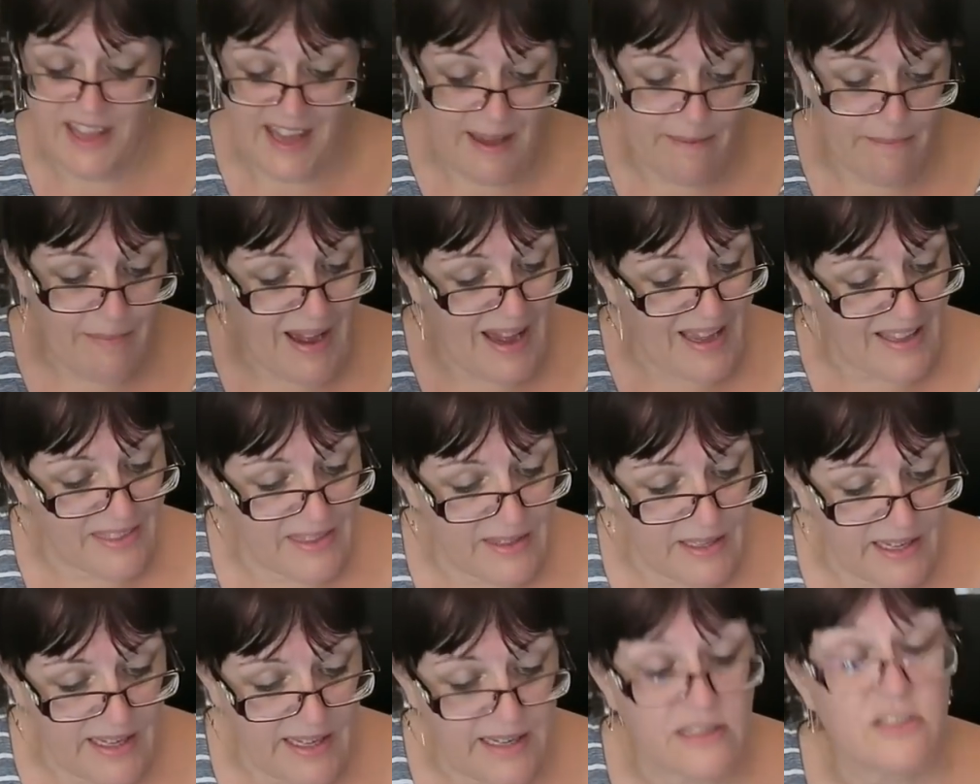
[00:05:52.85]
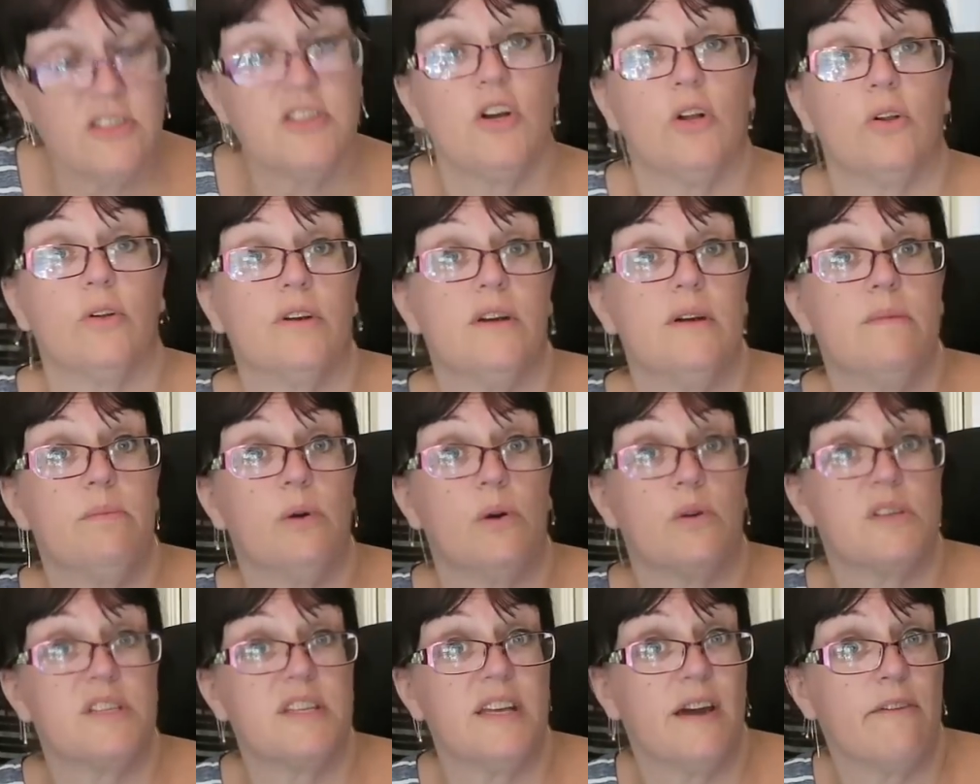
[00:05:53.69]
them and the Tolkien
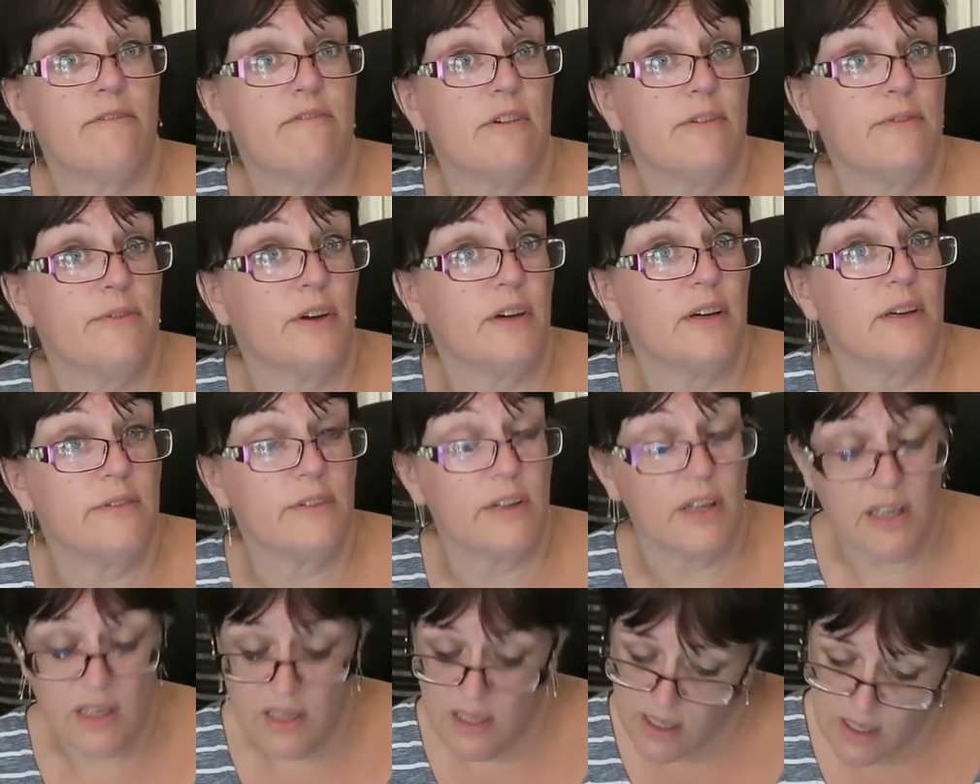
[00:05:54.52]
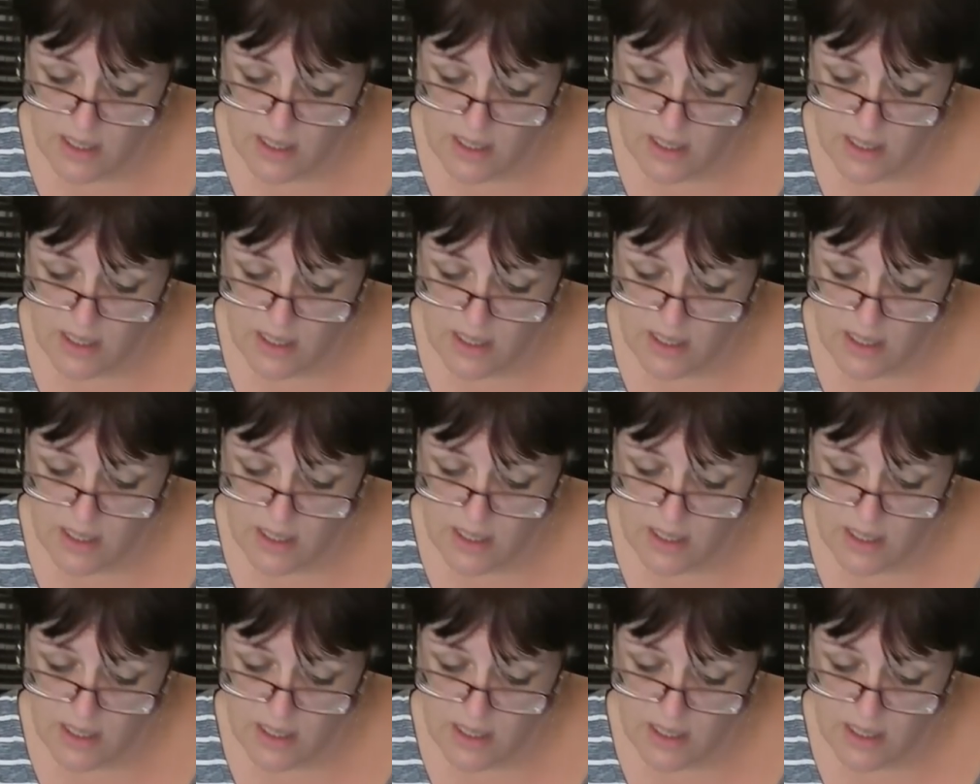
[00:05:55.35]
box set for a fiver.